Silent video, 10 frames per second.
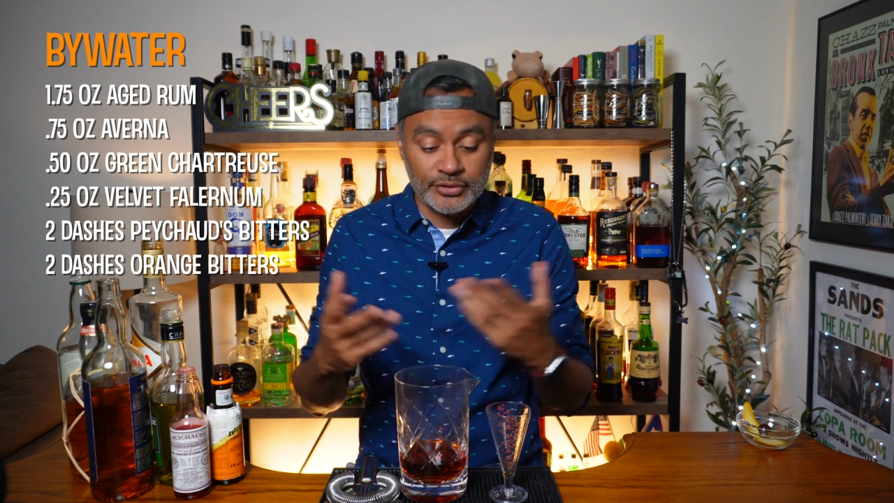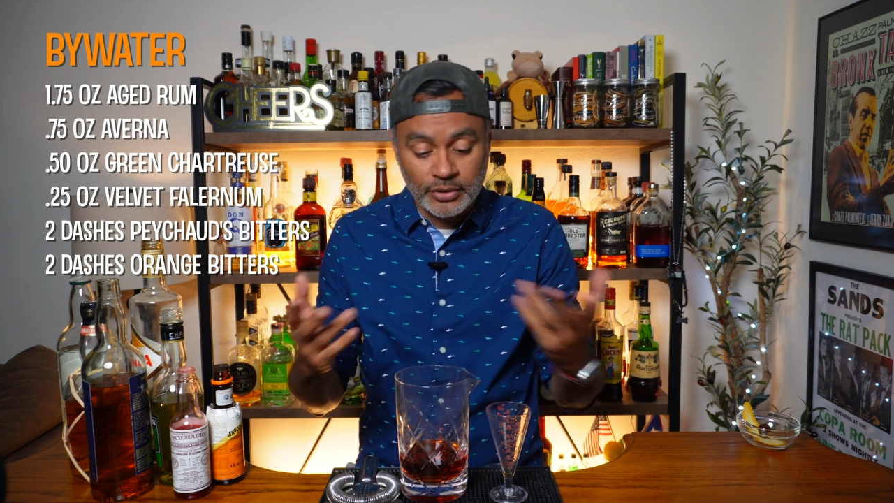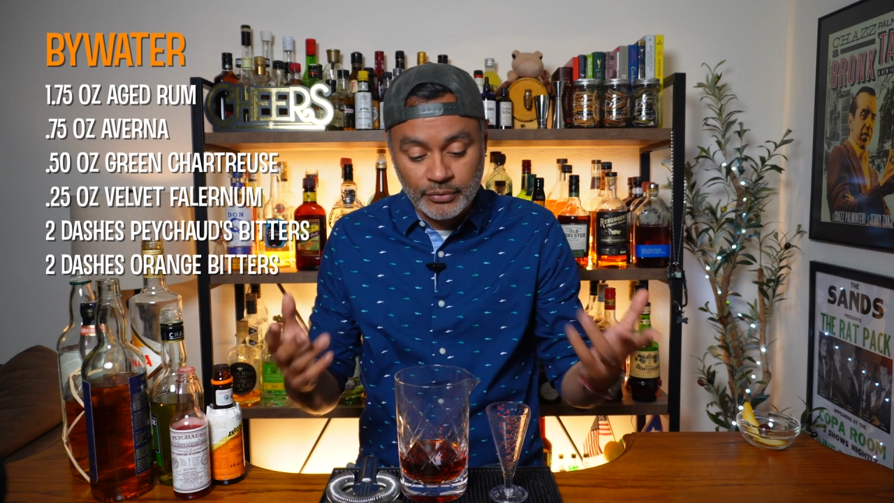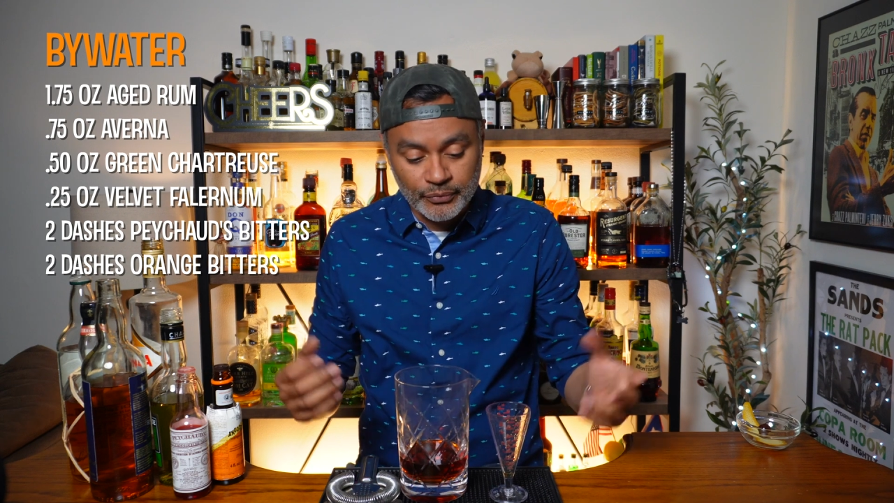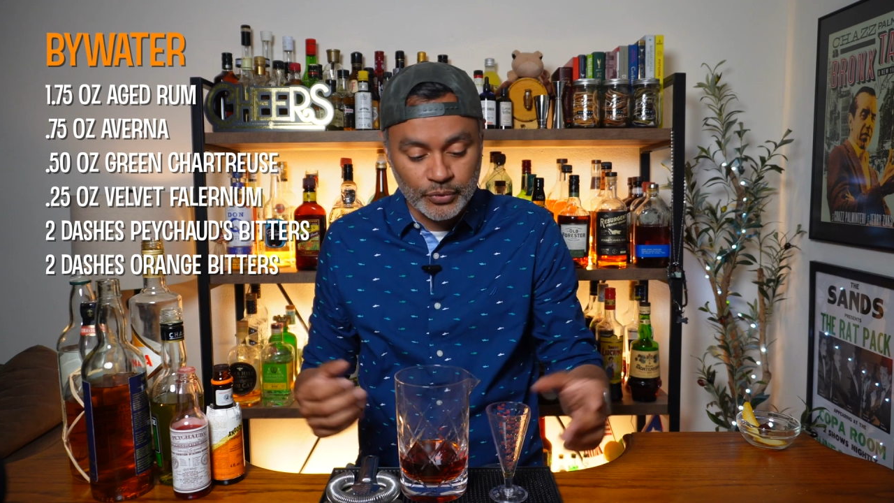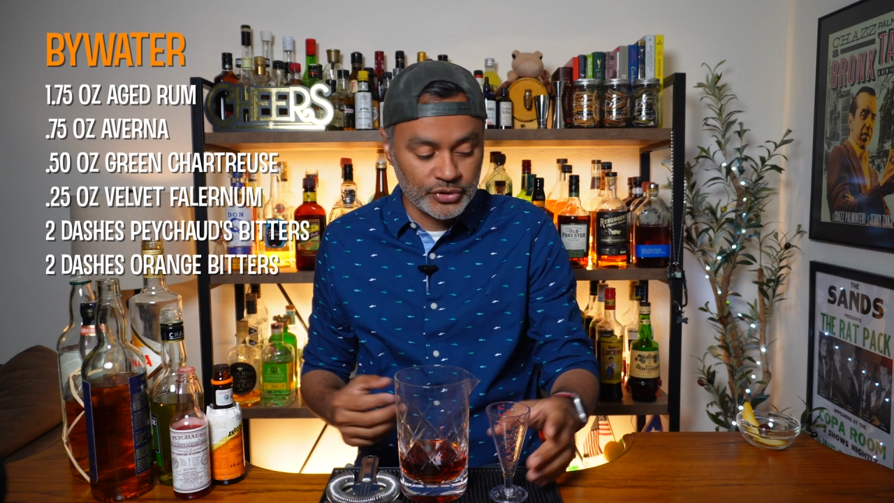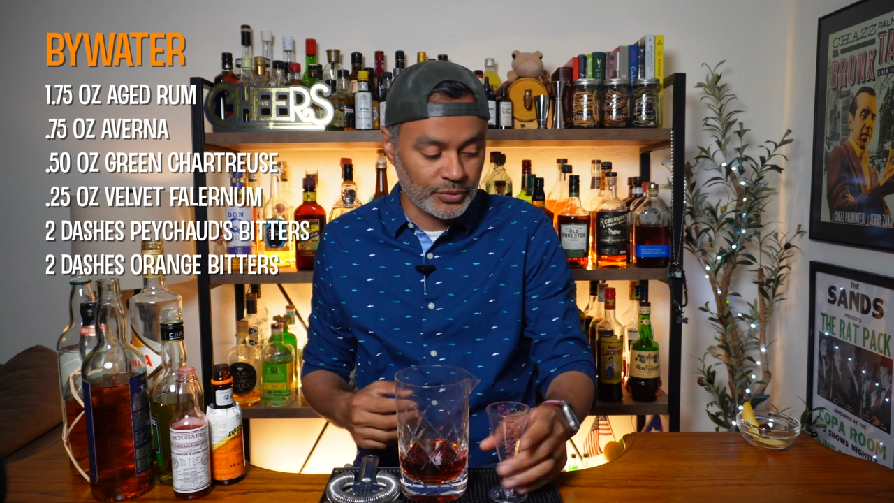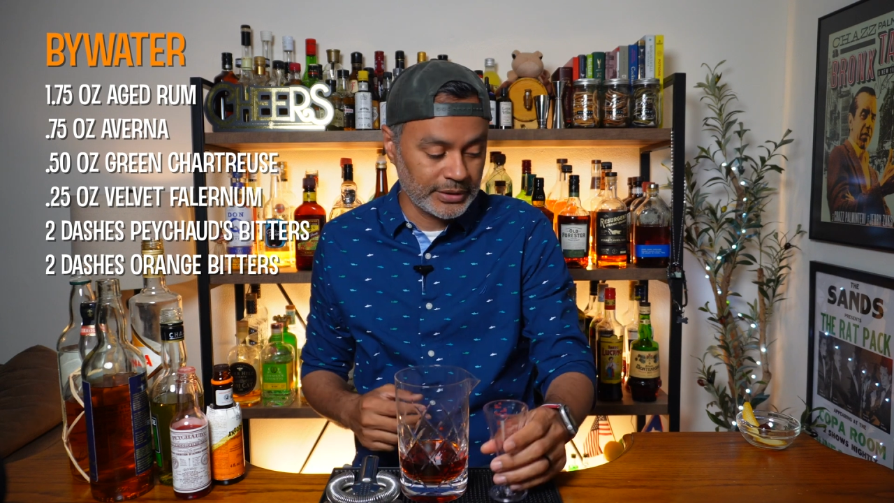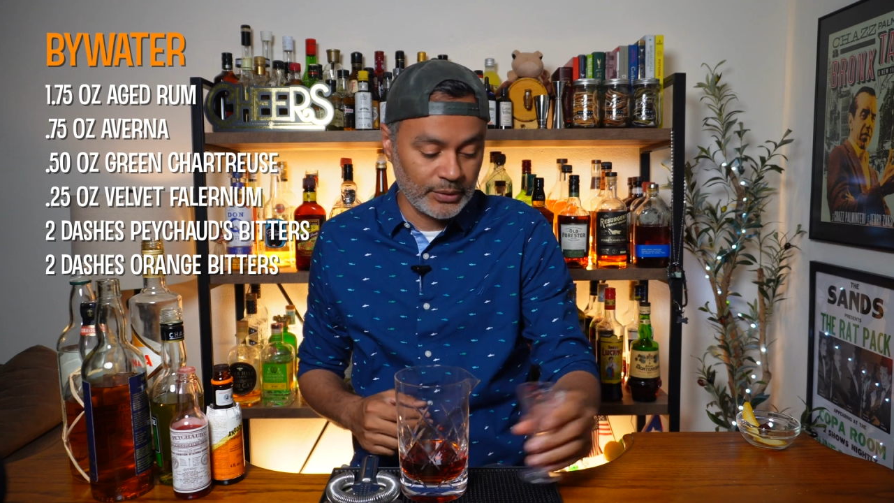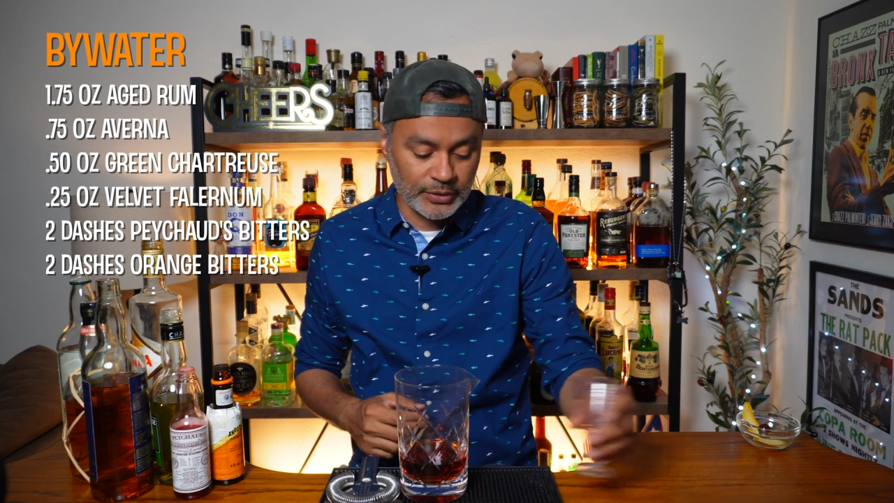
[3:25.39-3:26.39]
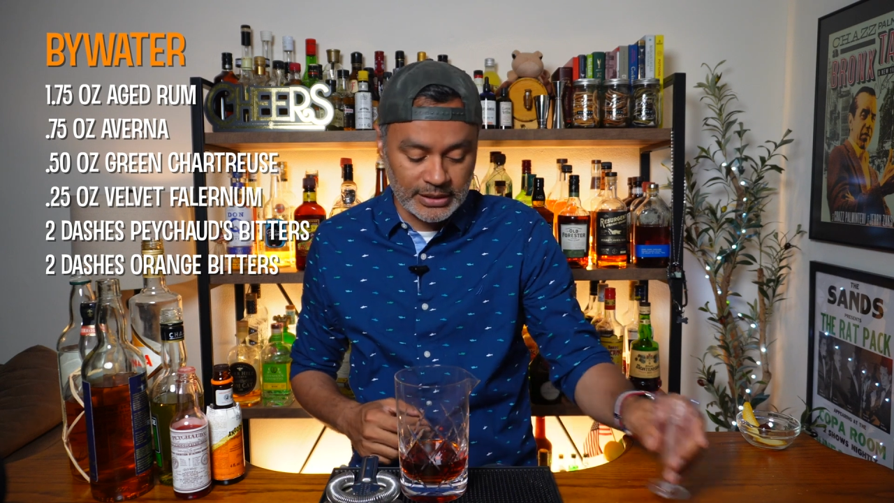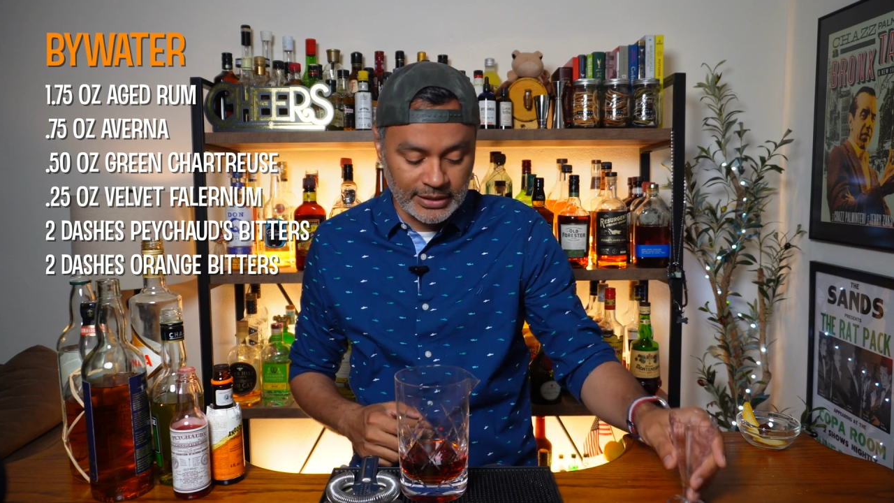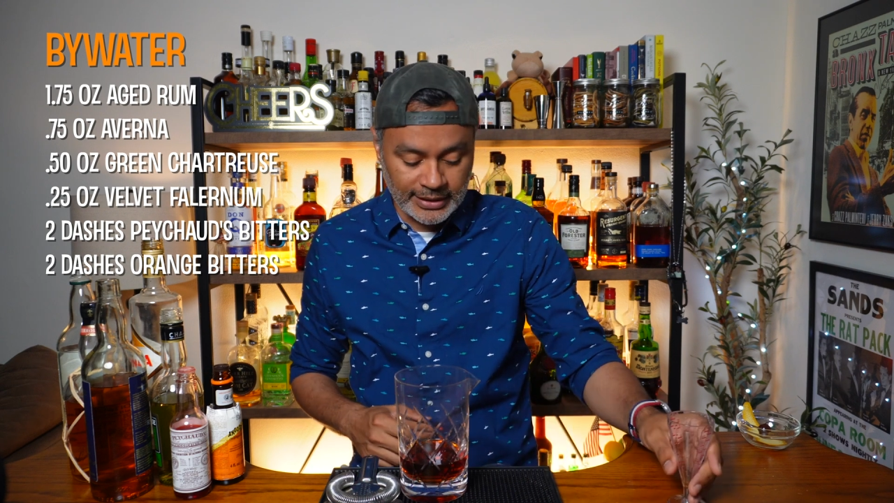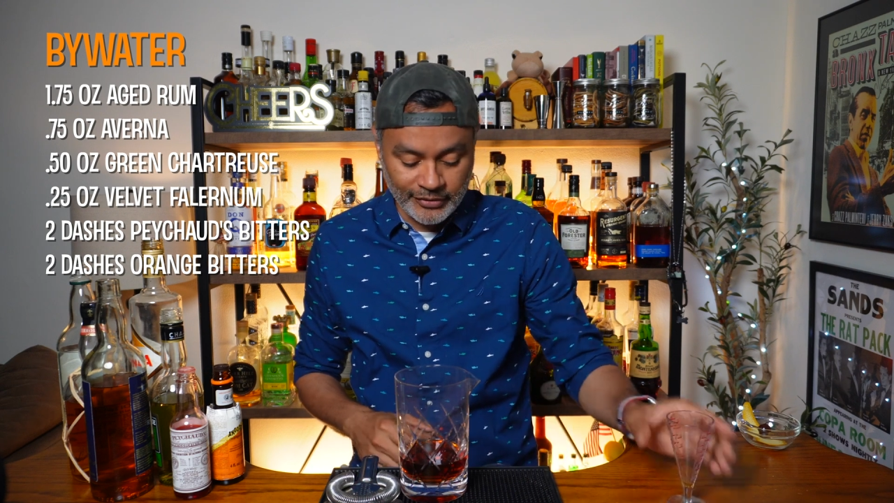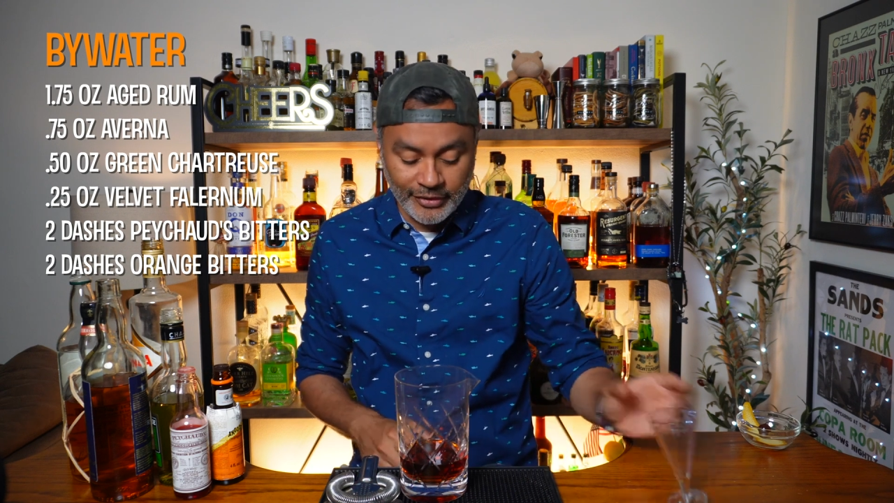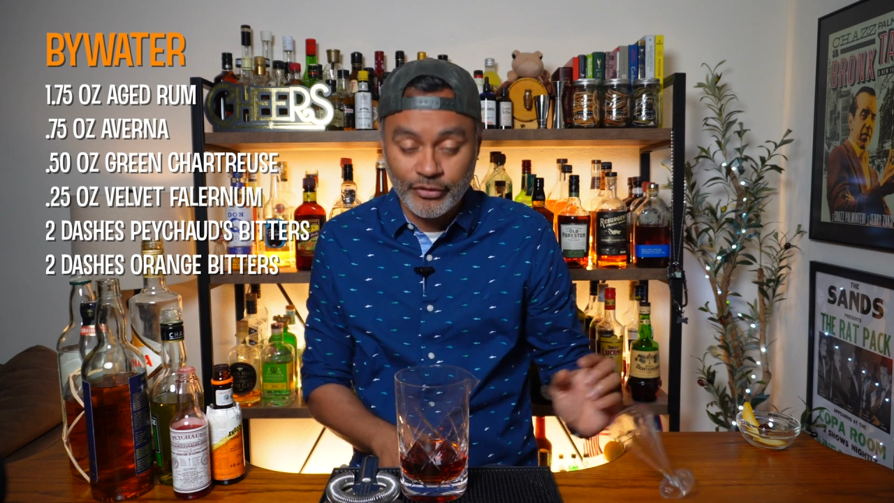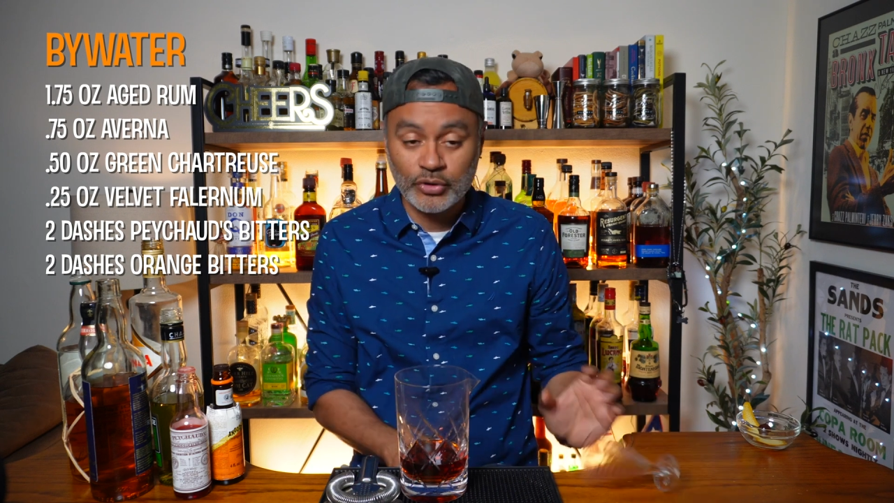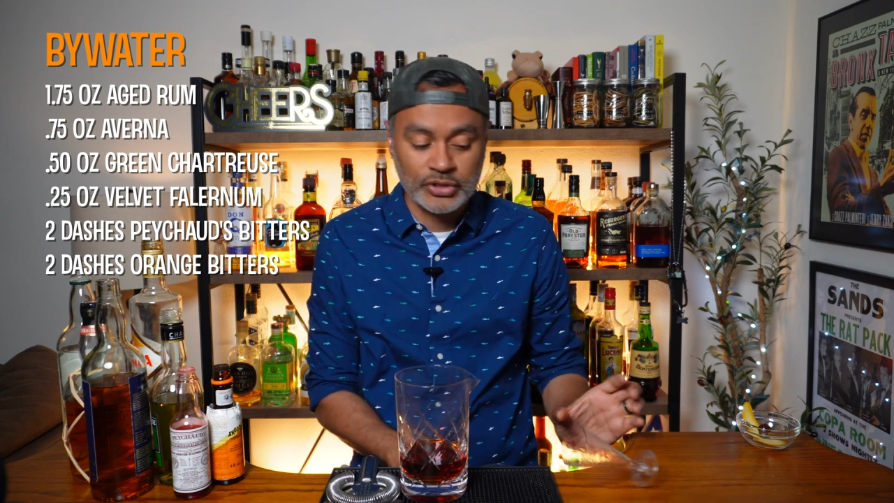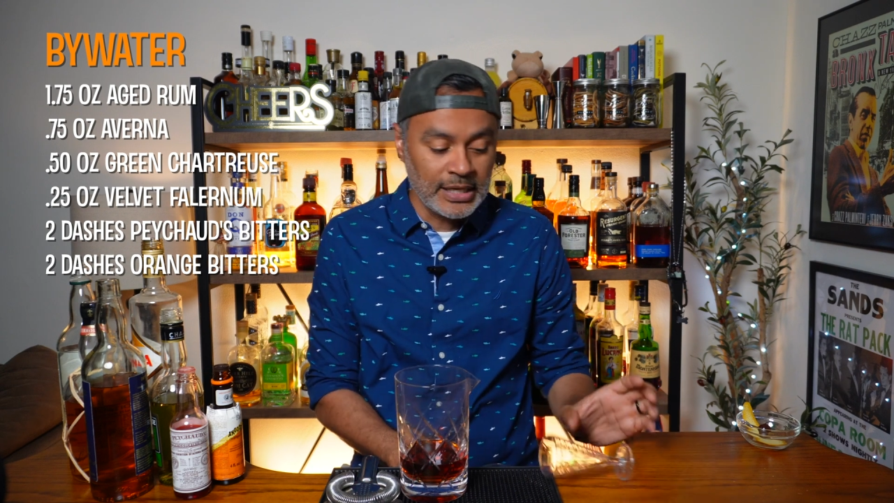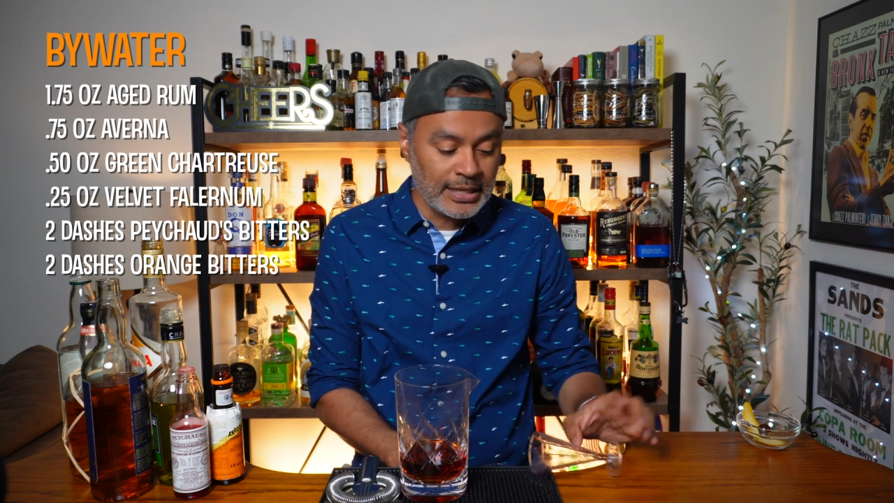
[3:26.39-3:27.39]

So we'll see what that works out like, all right, folks?